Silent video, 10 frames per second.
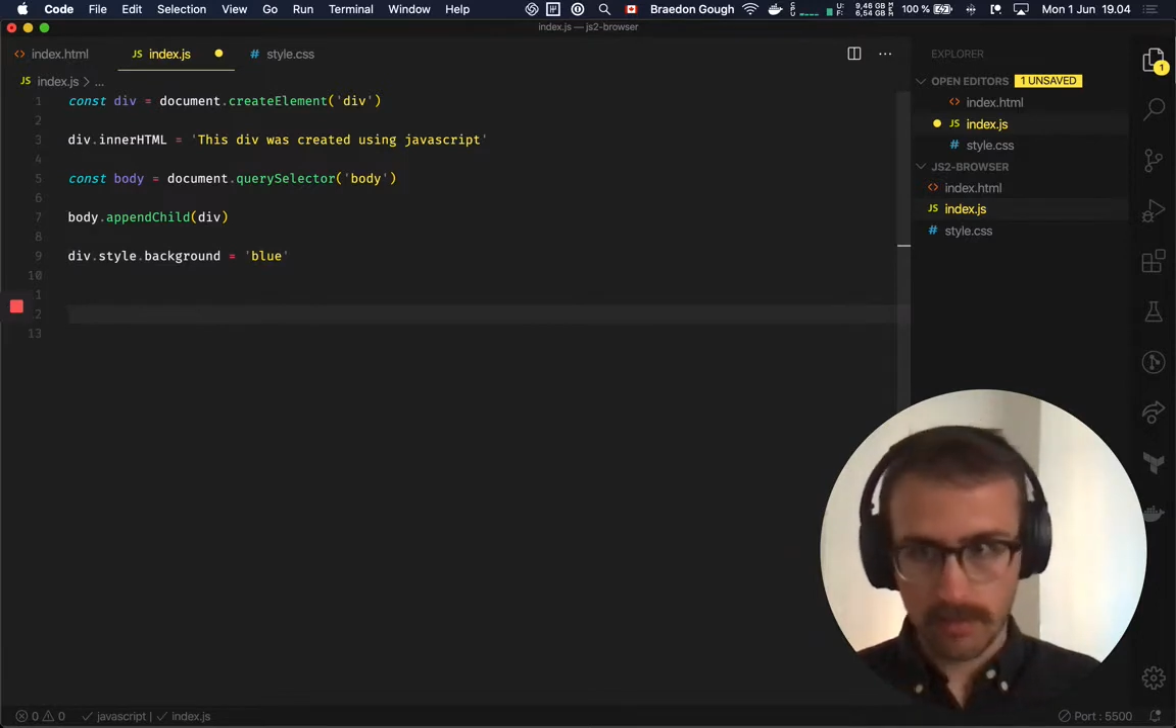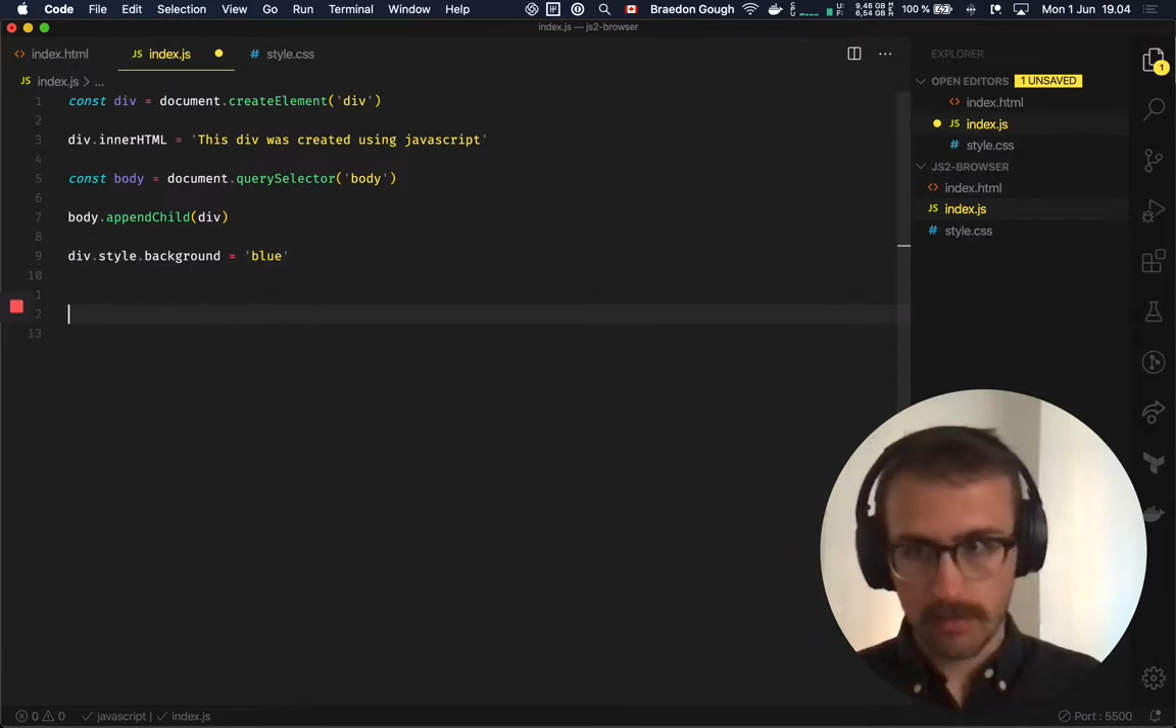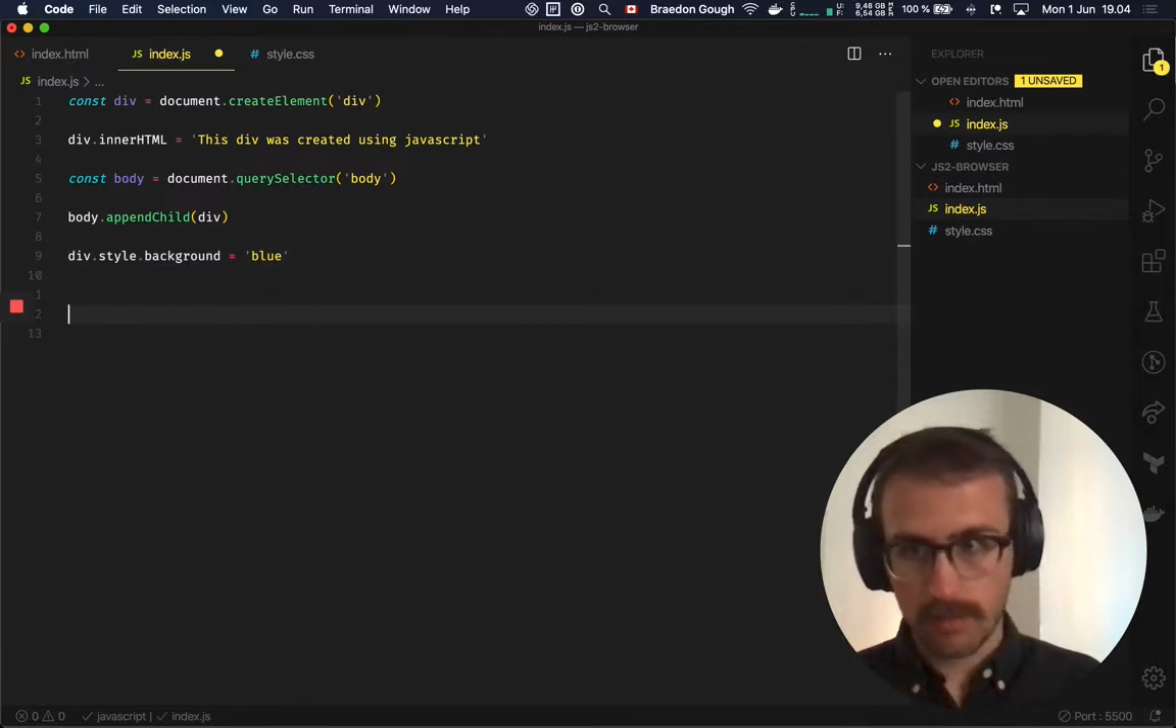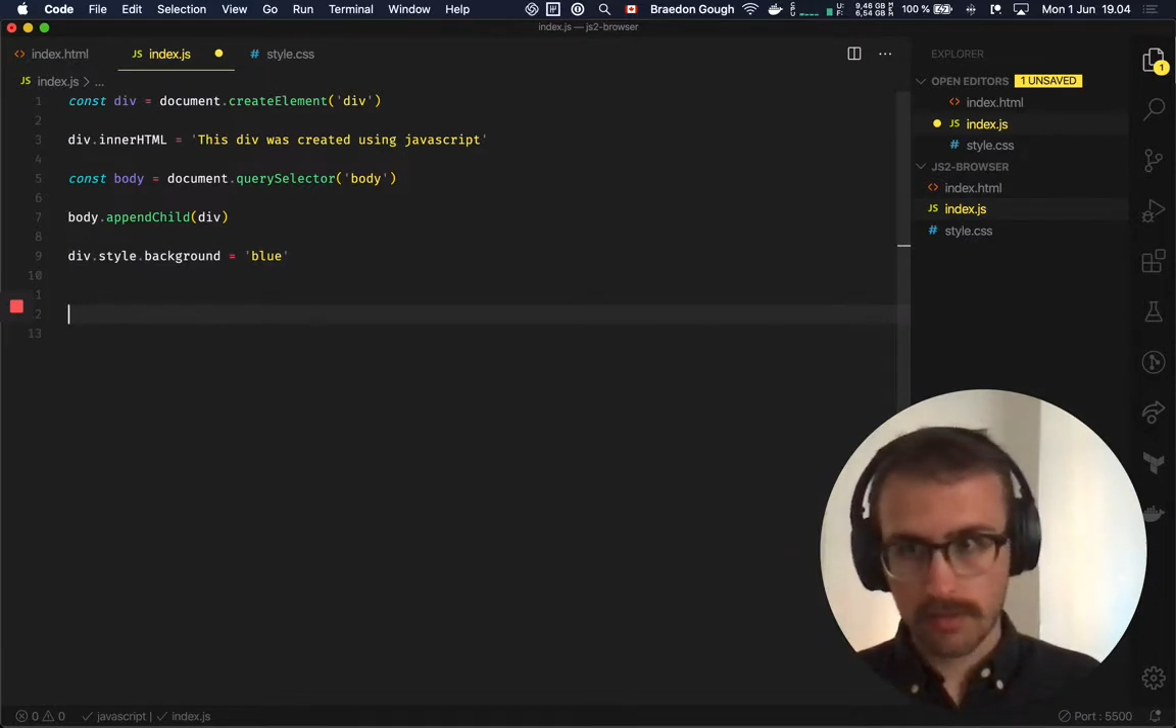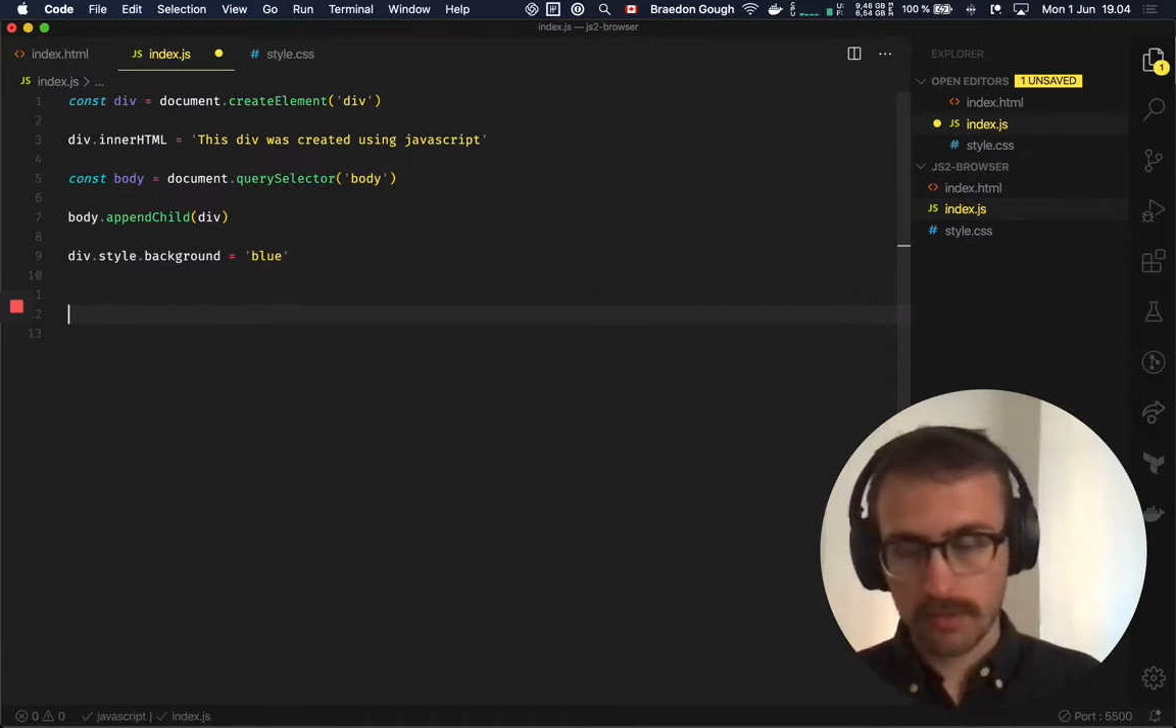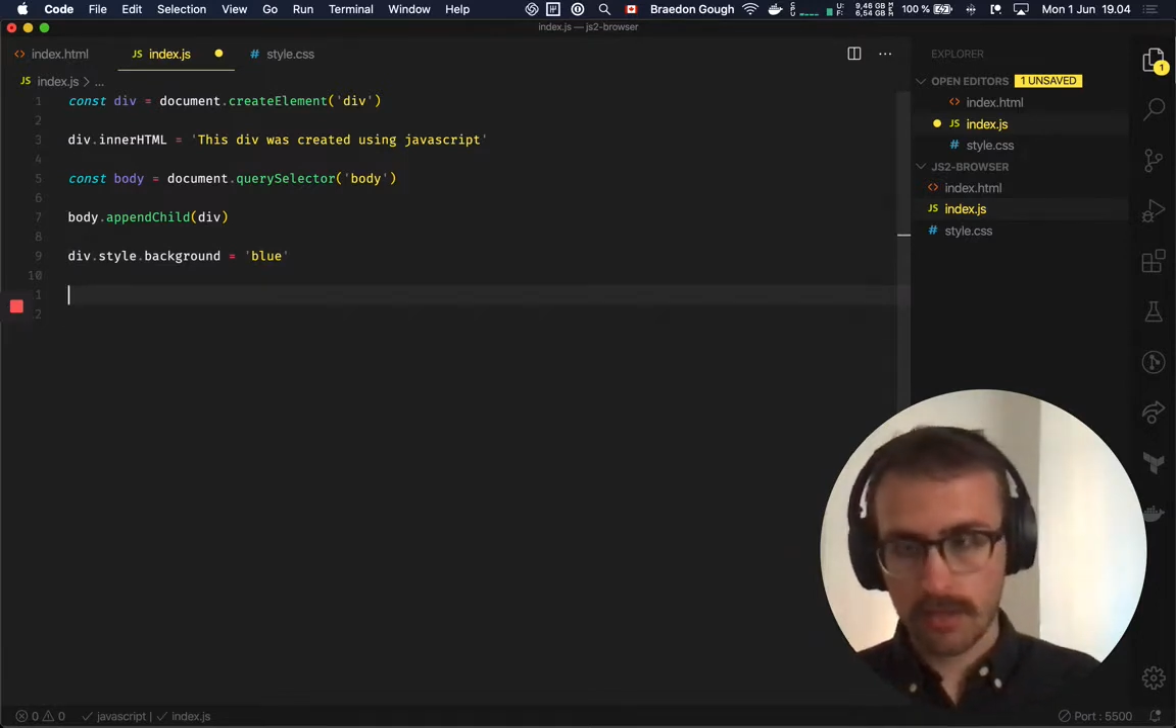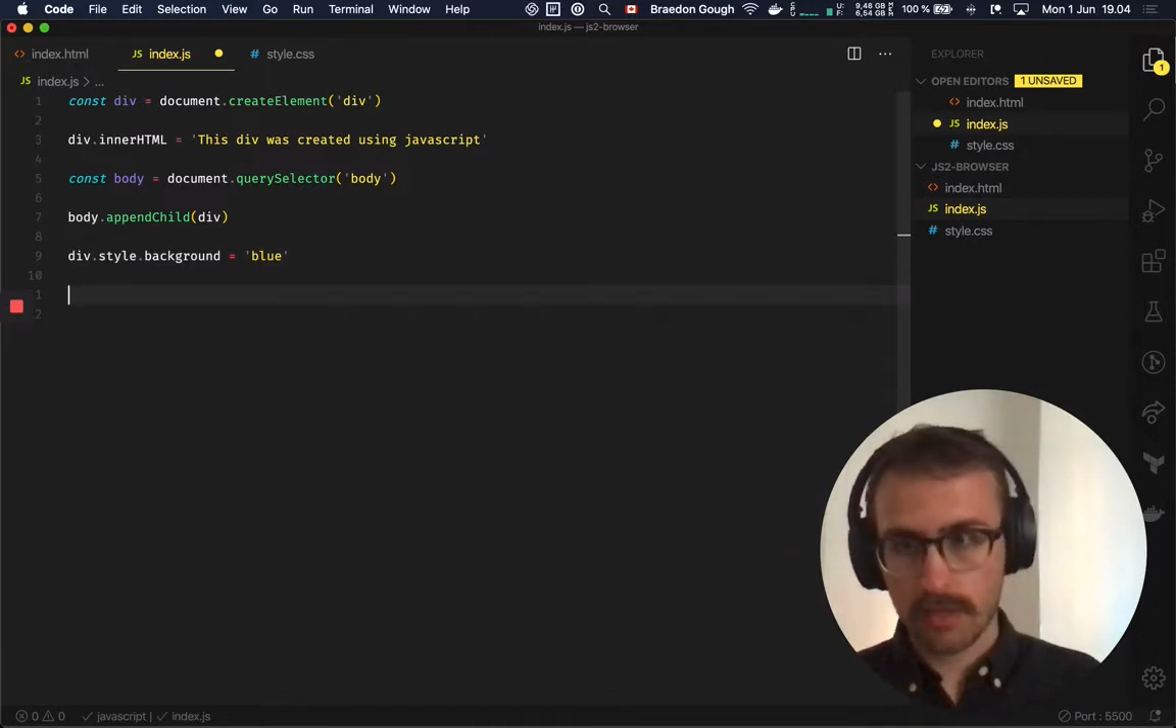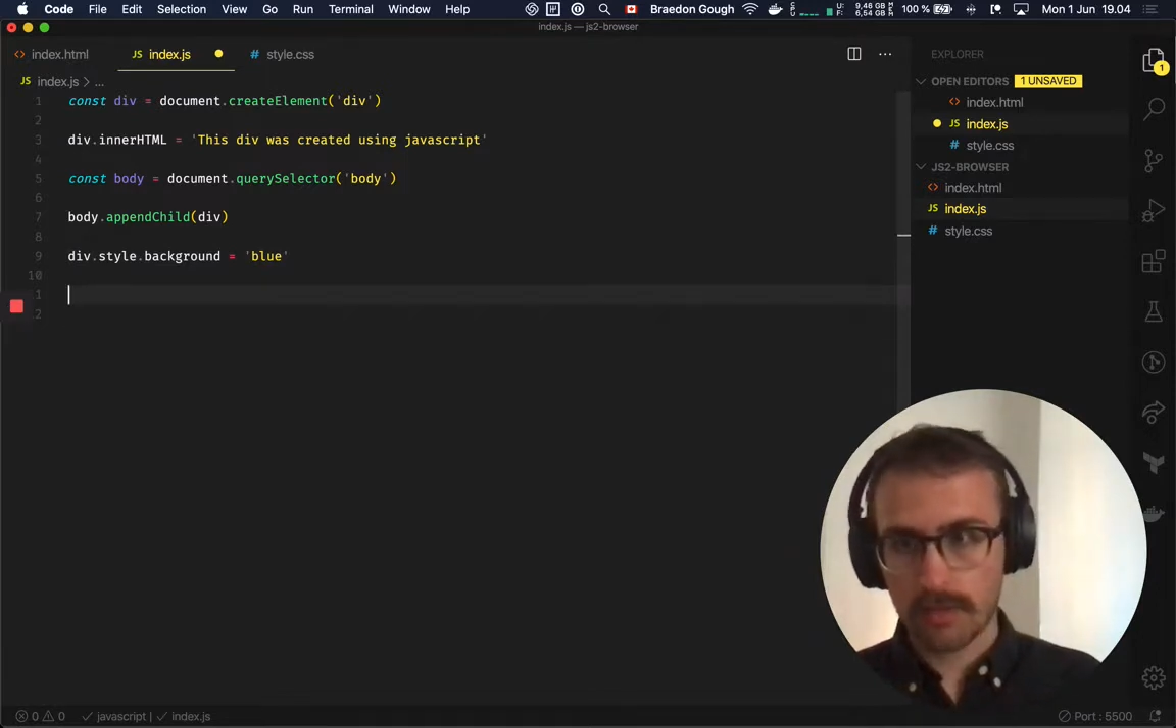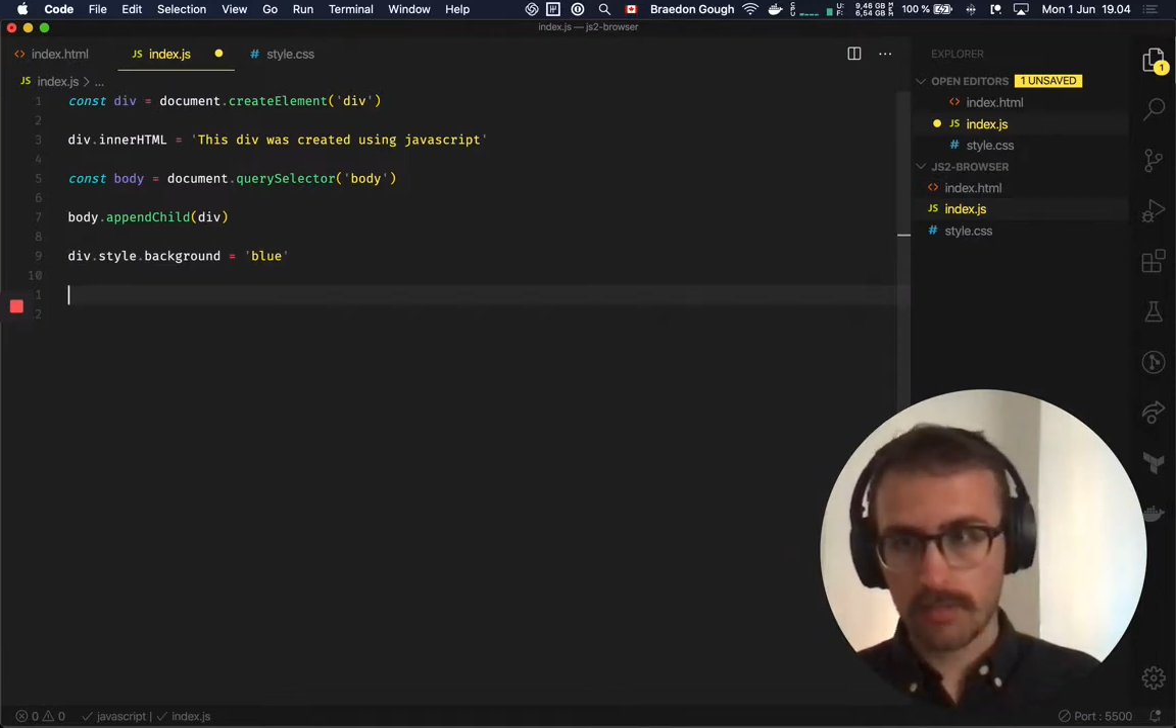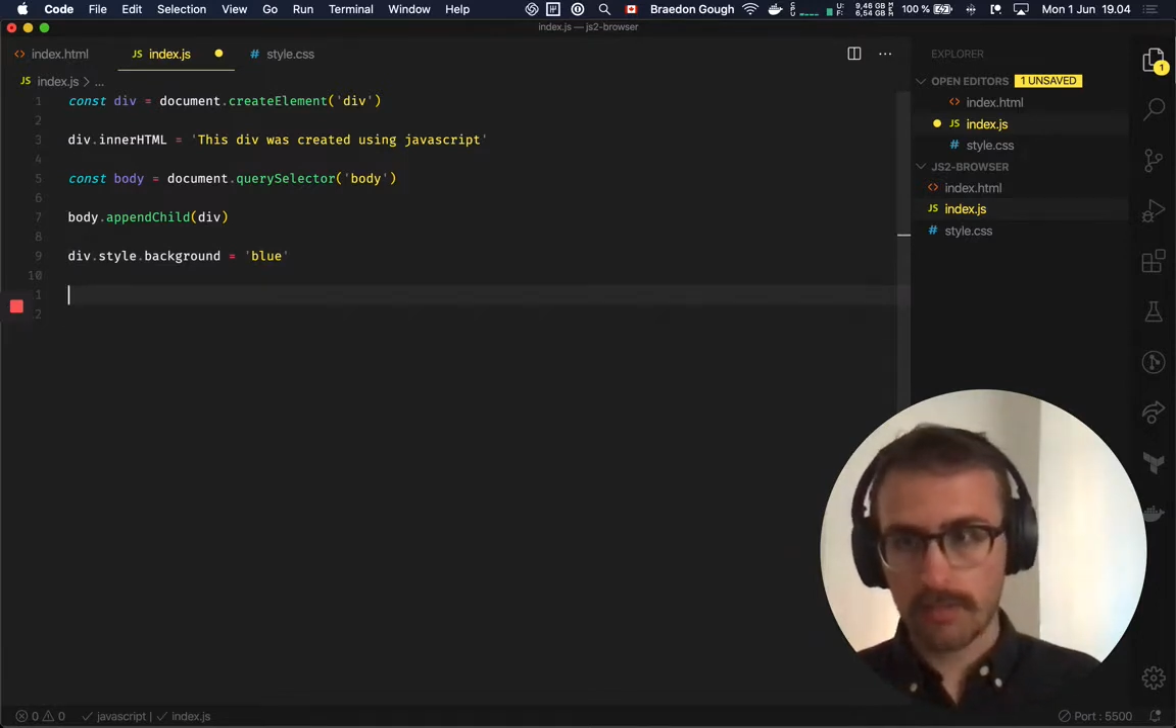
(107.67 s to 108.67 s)

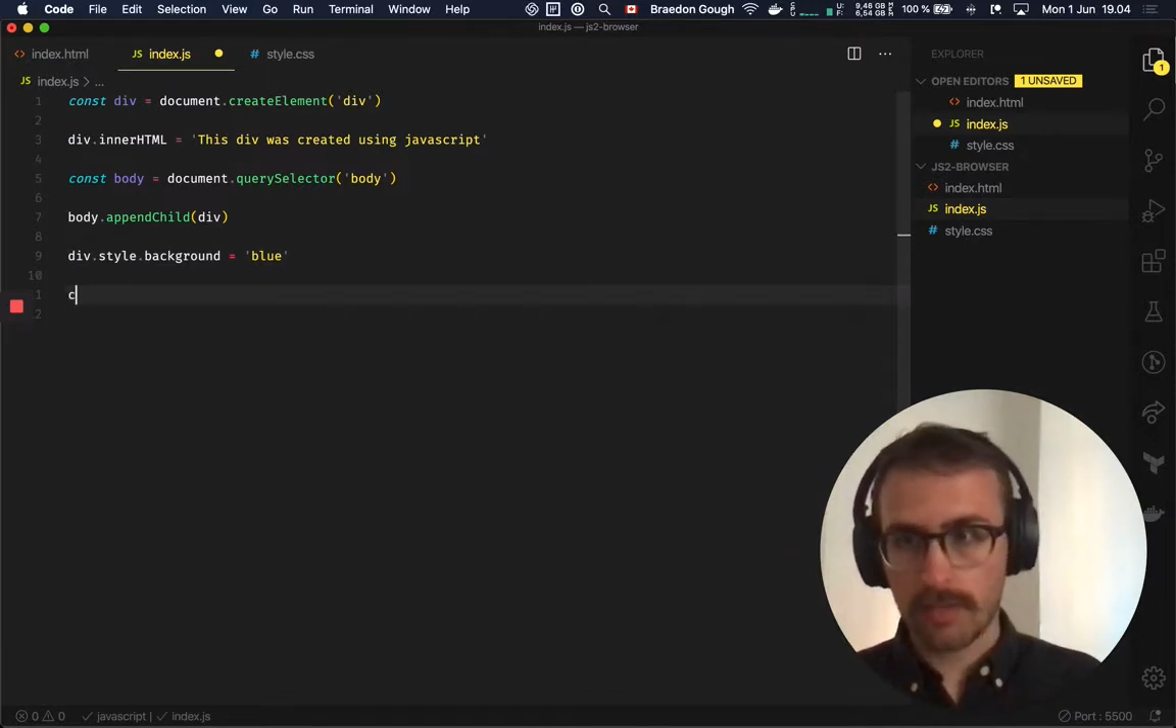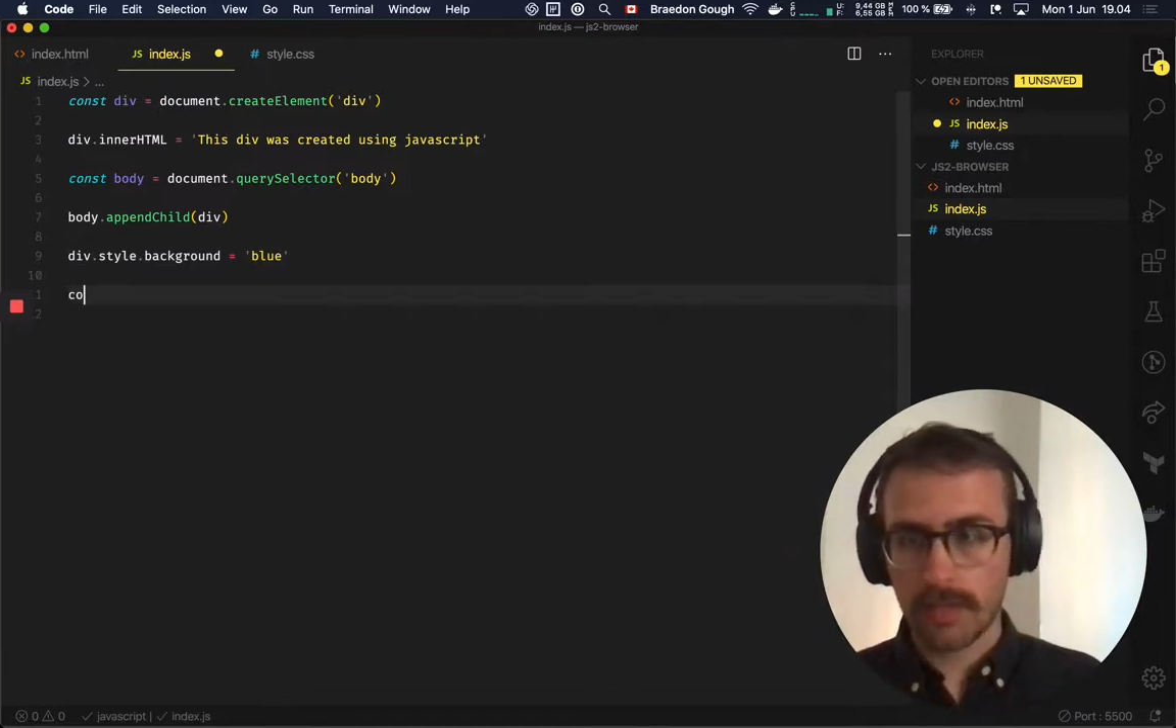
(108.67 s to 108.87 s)
start by